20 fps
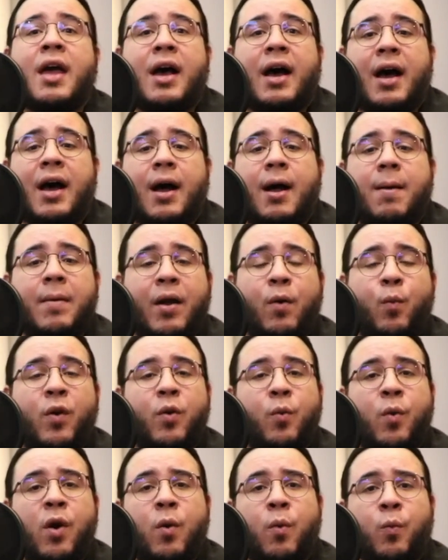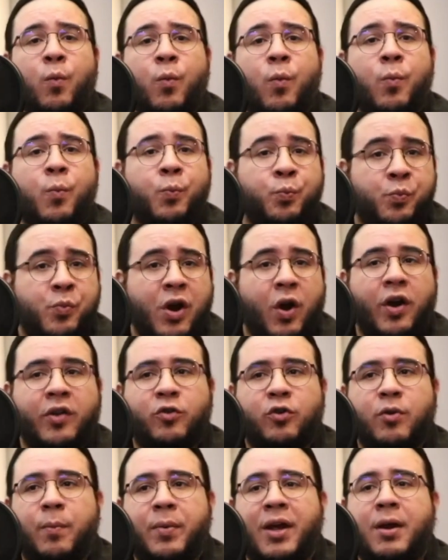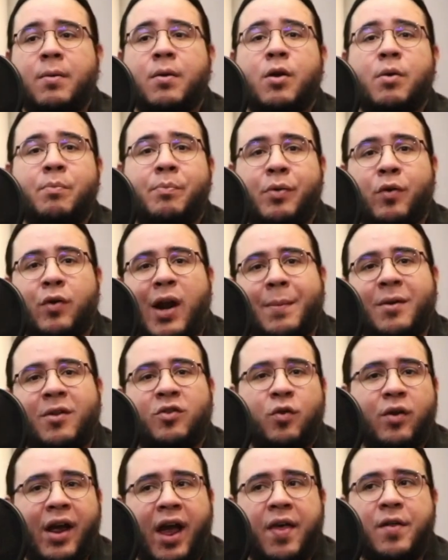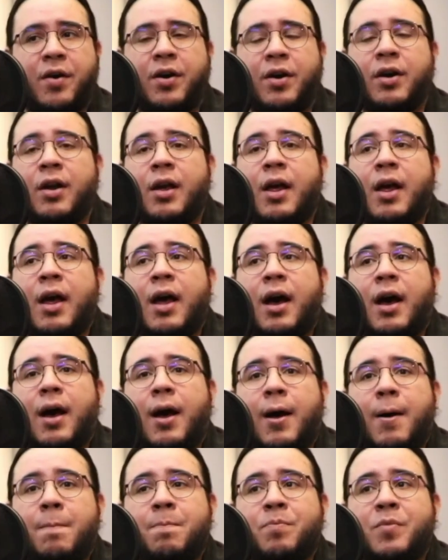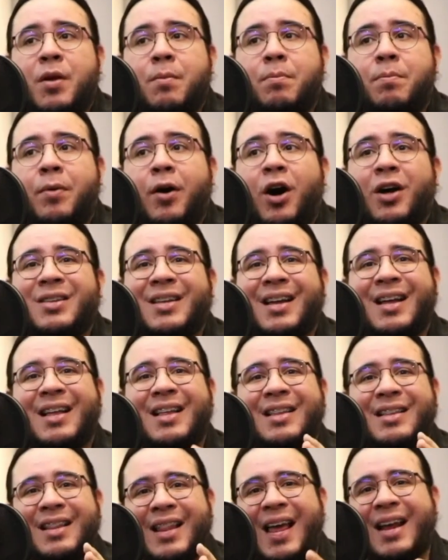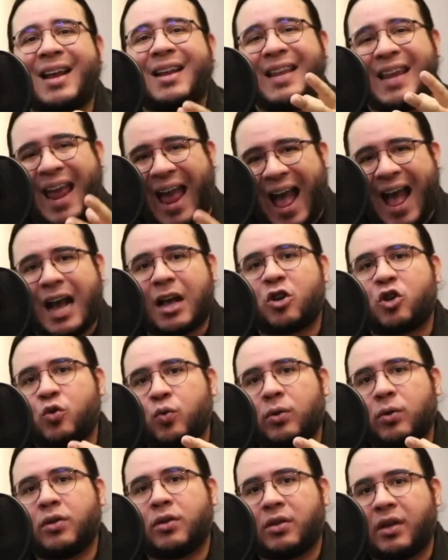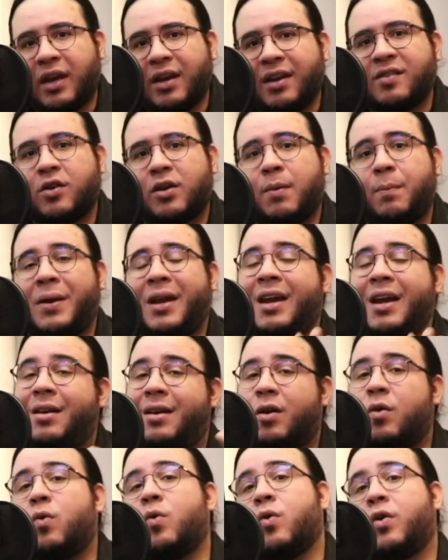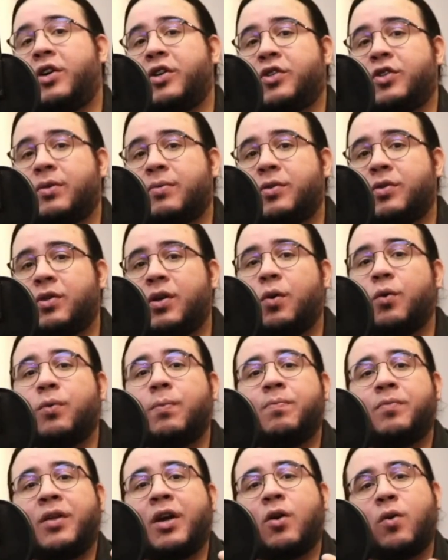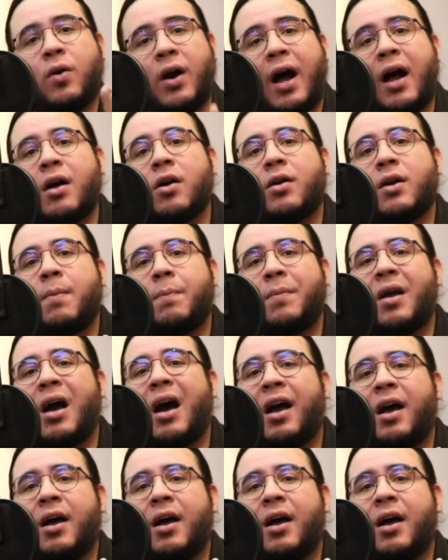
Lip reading: and we're going to be programming together. But like the actual thing is going to be in the course. So I'm going to be